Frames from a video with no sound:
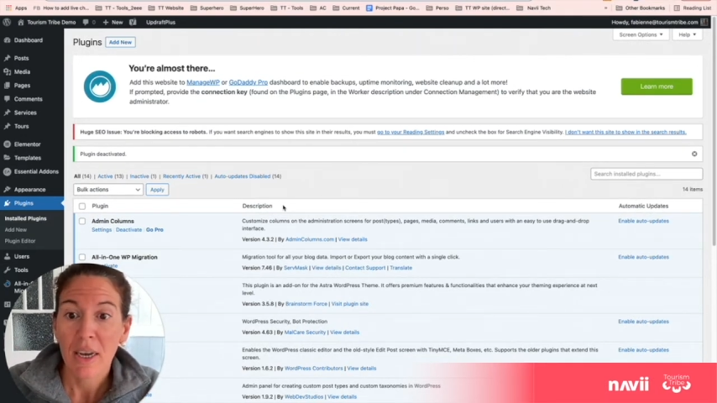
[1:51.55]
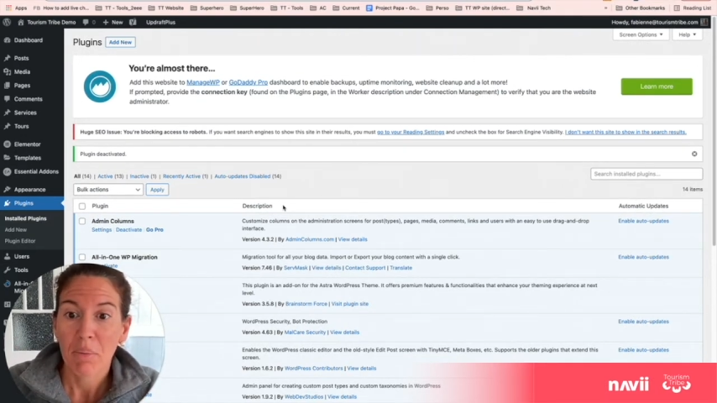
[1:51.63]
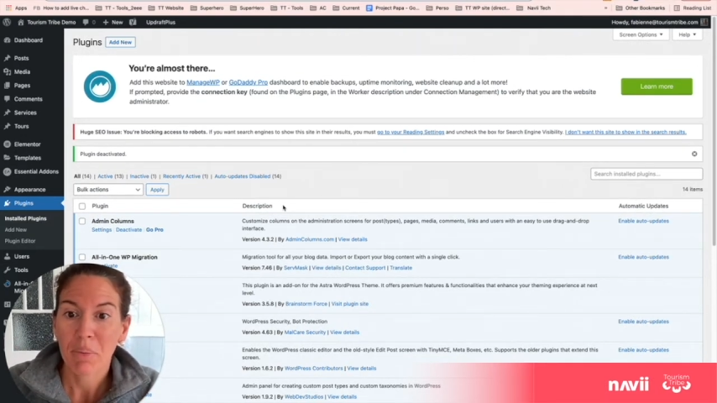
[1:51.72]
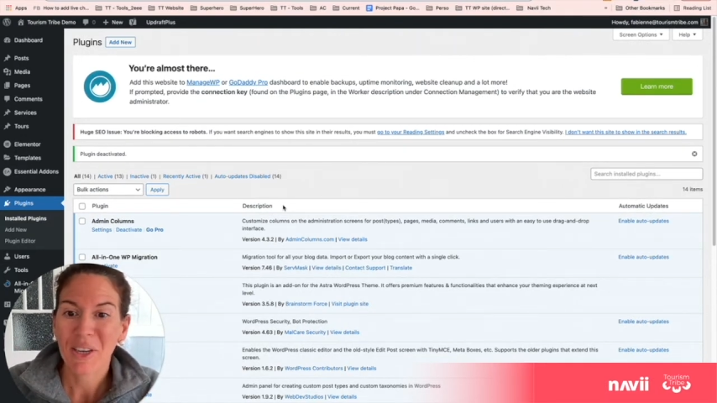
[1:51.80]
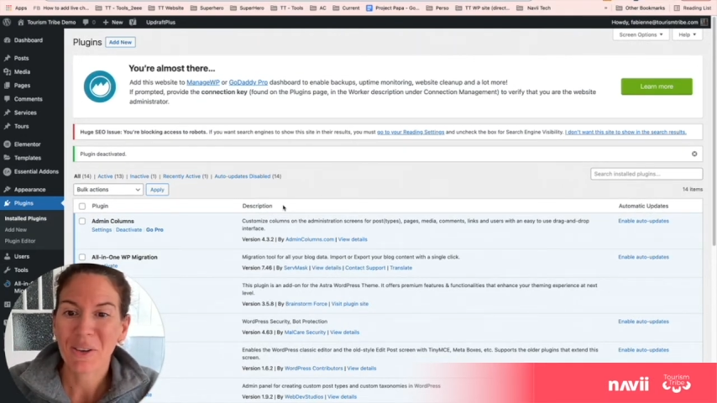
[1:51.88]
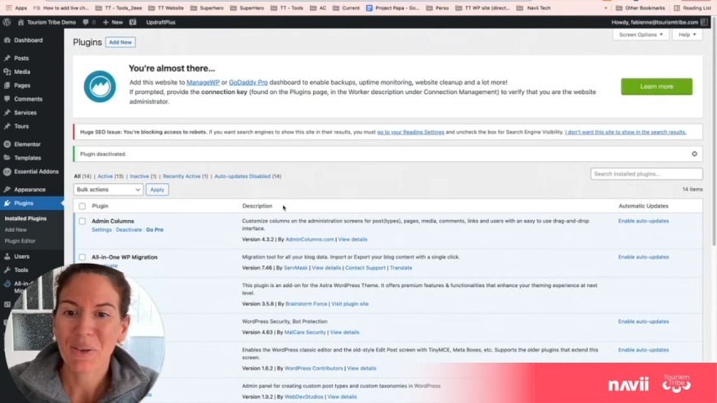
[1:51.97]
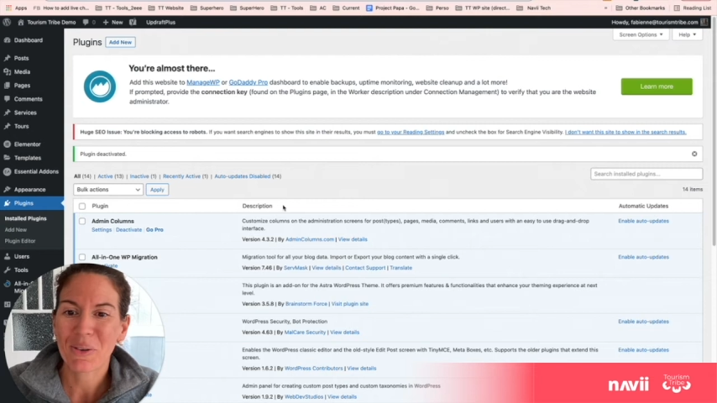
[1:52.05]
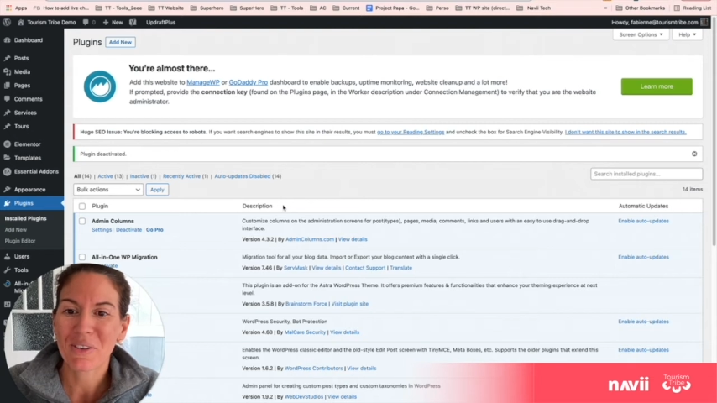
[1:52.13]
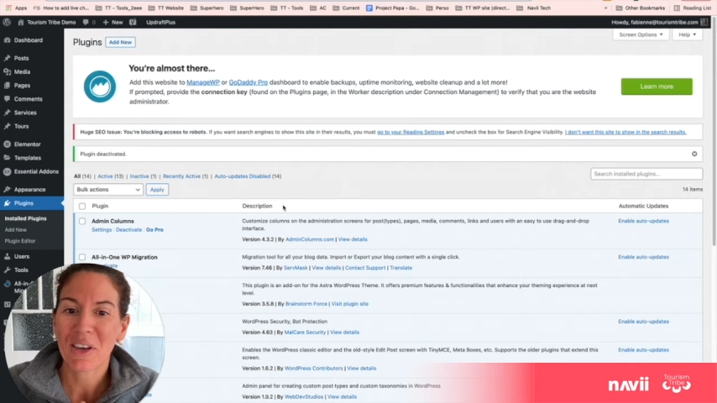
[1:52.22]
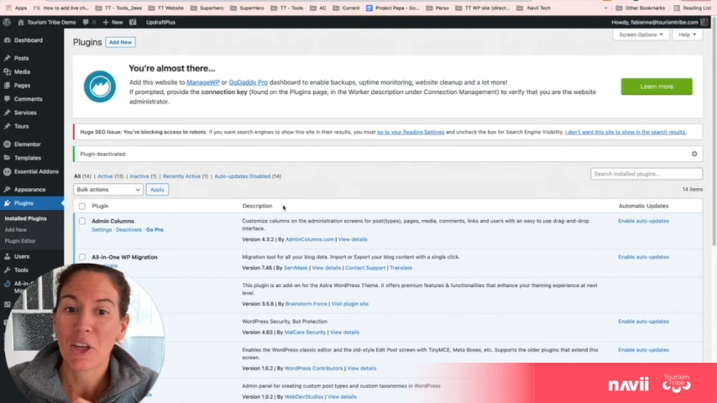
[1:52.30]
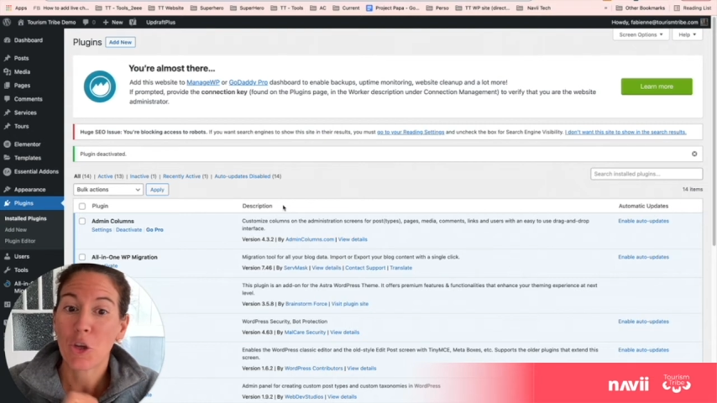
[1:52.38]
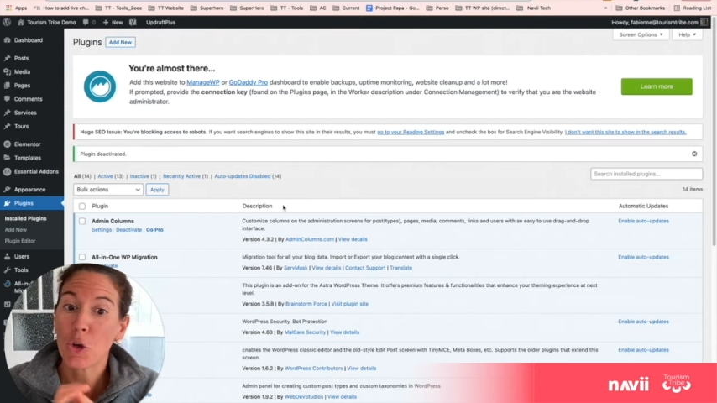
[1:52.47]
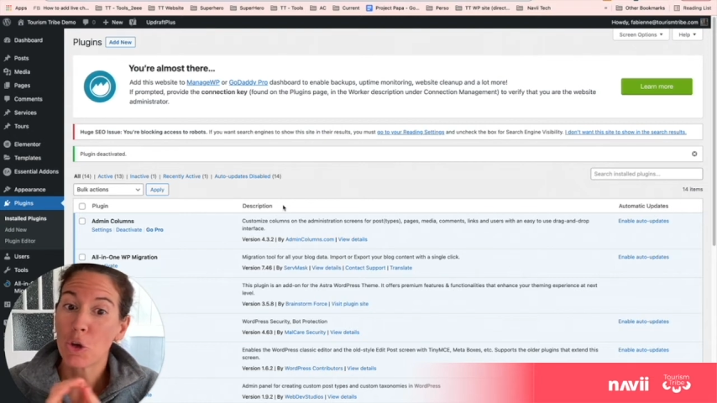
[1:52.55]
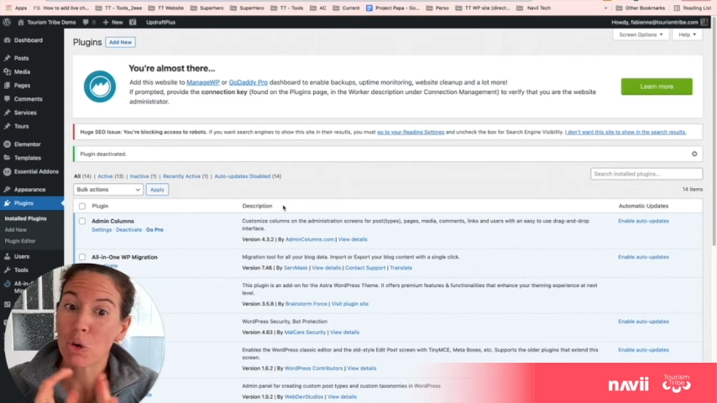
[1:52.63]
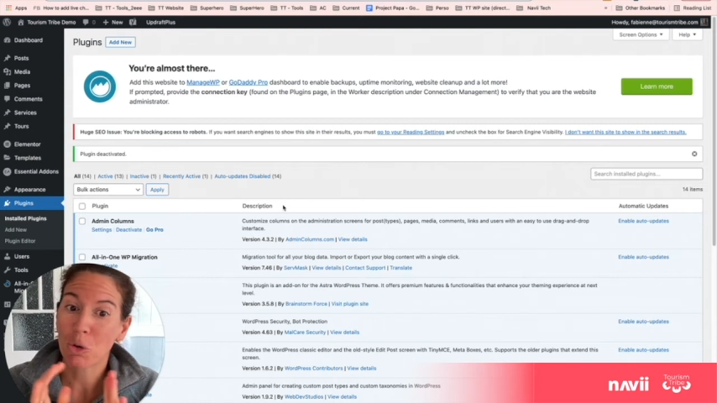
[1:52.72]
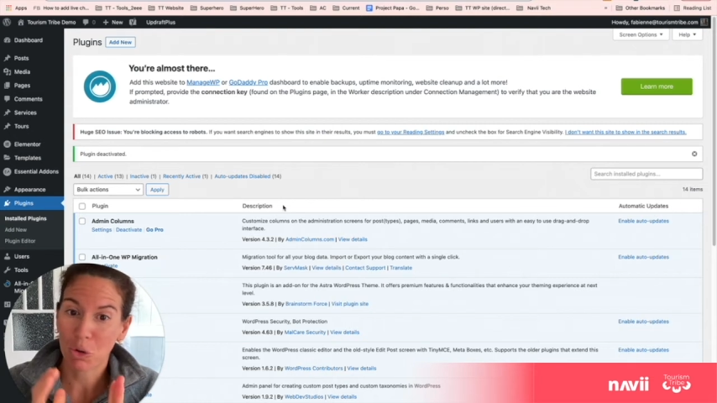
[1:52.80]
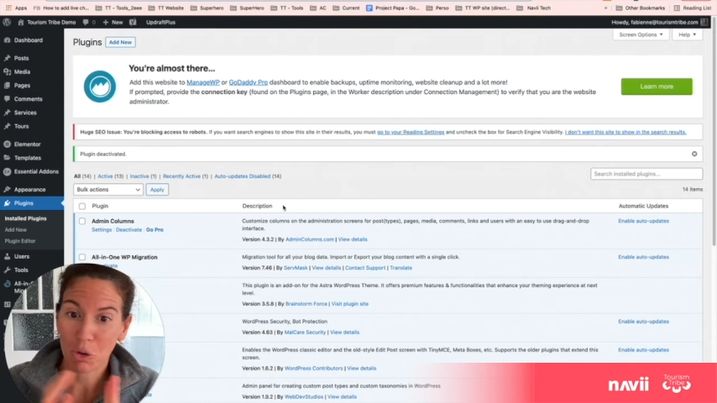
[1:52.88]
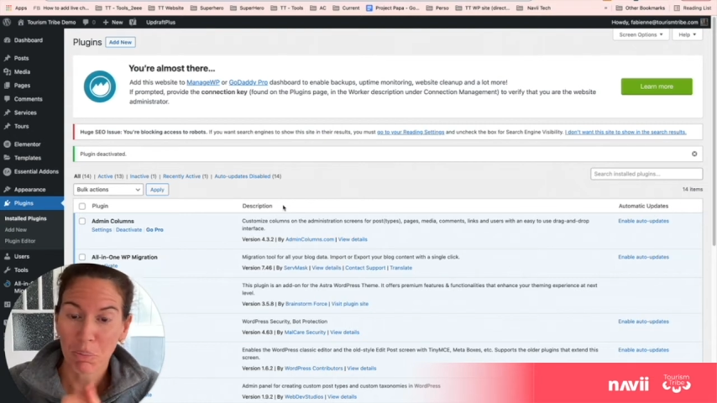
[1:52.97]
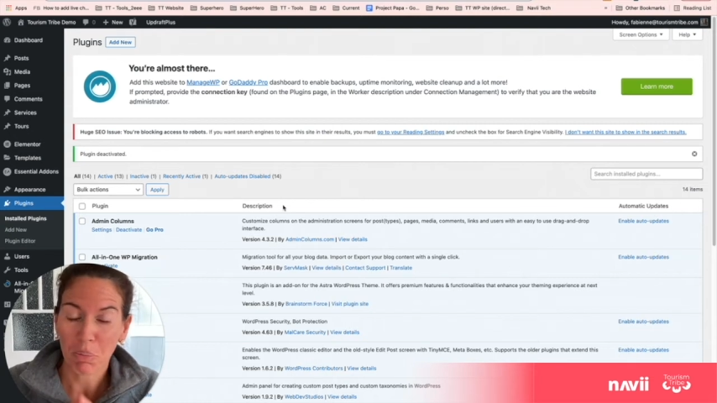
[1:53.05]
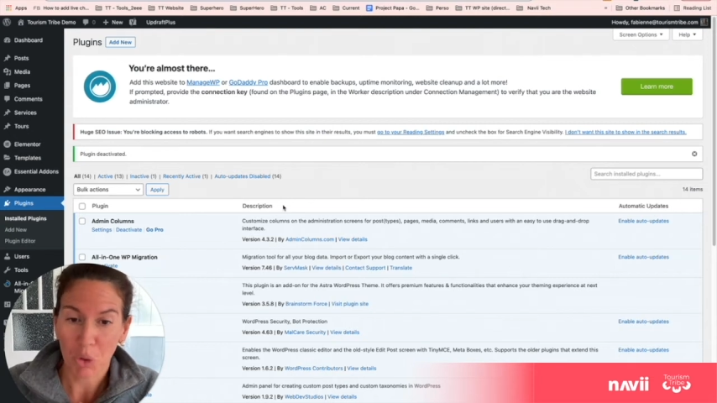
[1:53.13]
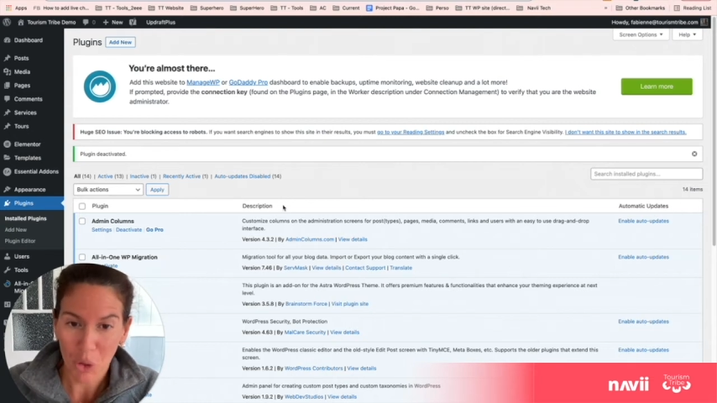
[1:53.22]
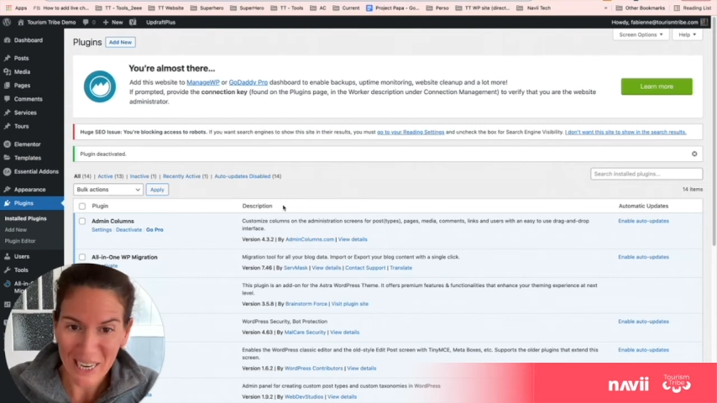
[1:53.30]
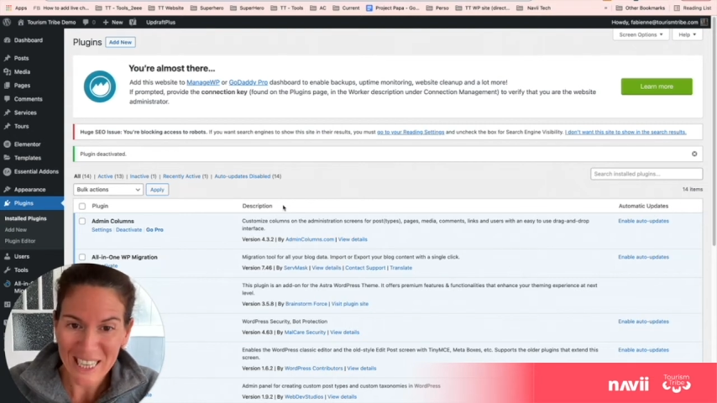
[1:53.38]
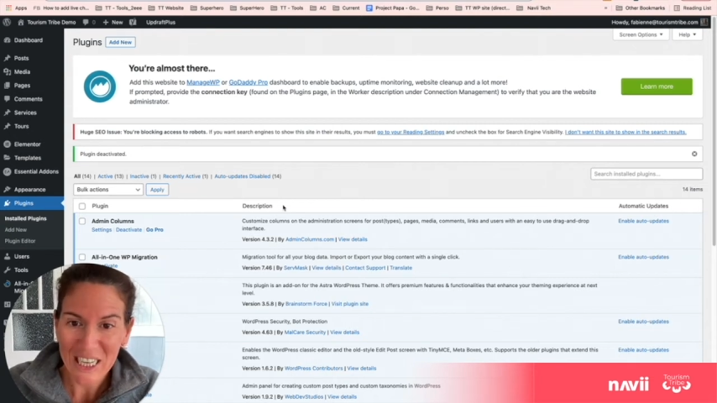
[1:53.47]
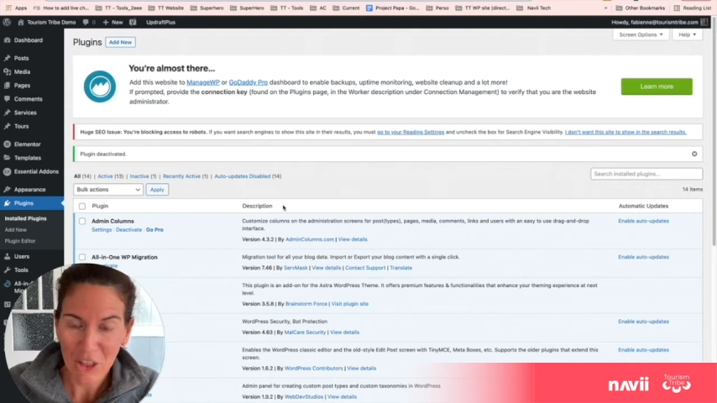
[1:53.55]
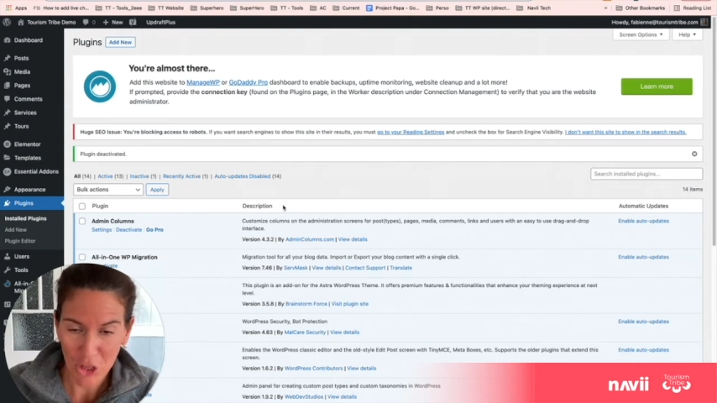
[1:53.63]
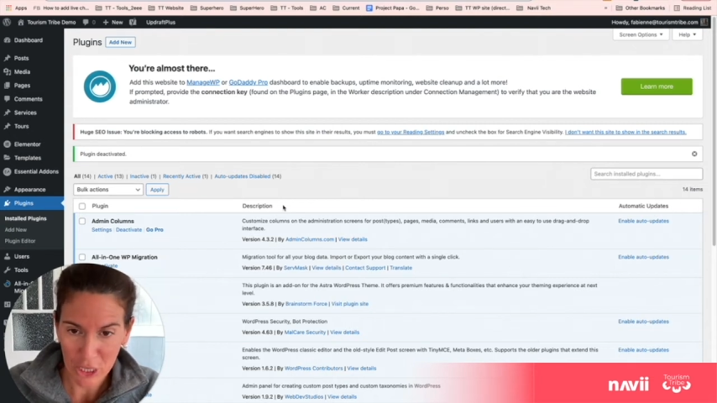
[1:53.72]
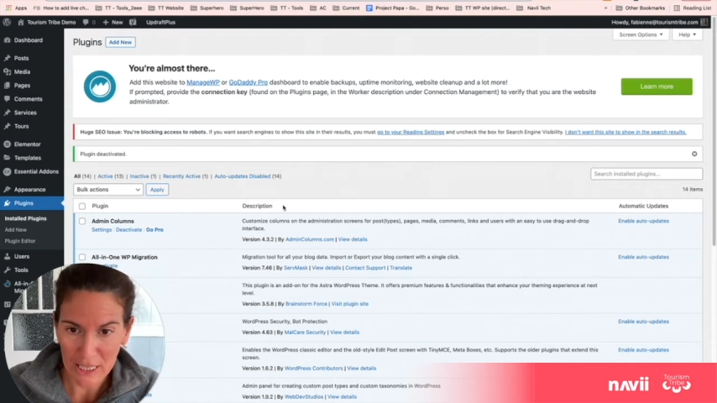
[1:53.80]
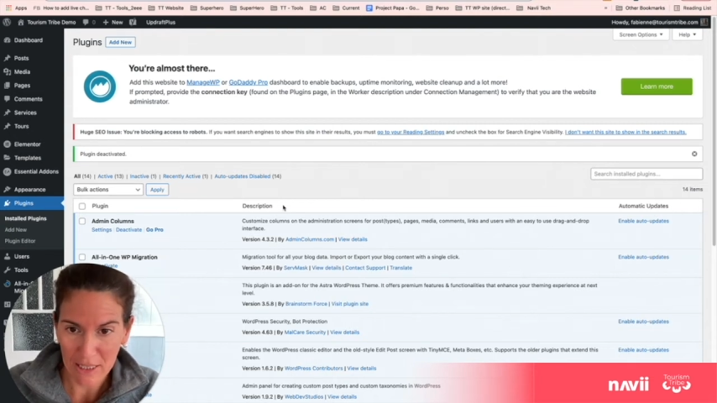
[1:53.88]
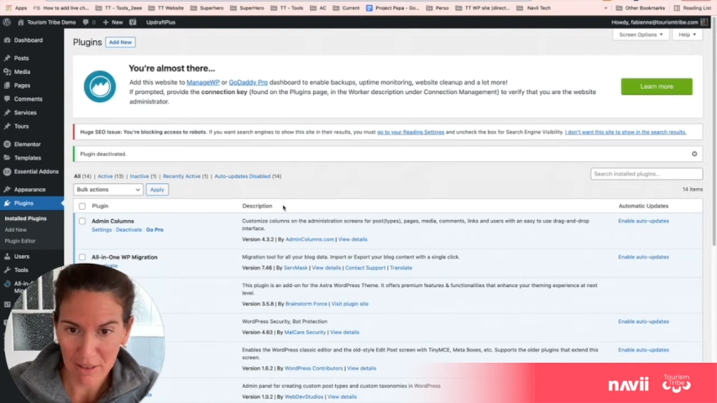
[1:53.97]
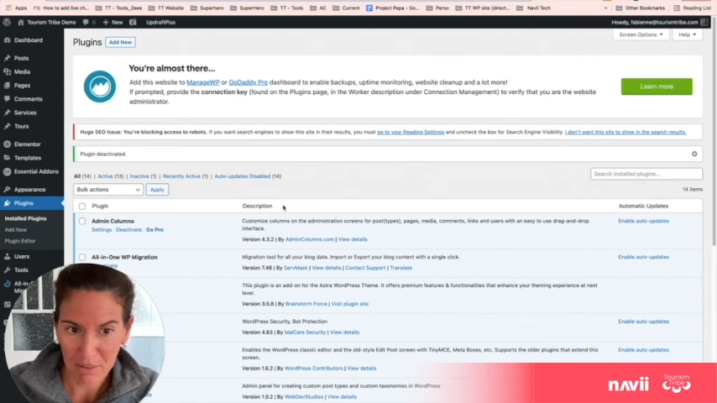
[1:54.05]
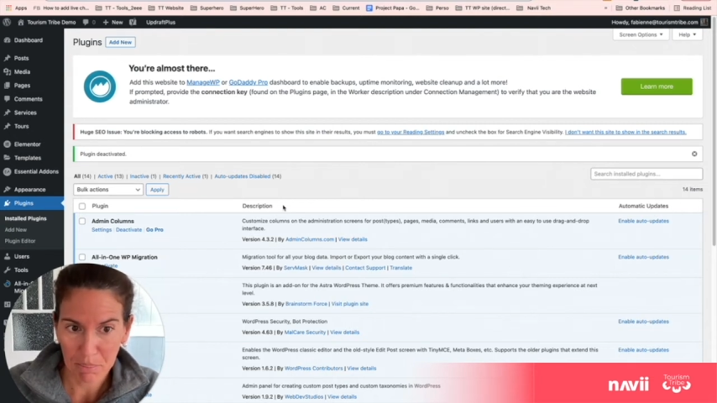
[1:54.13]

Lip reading: because you could break things.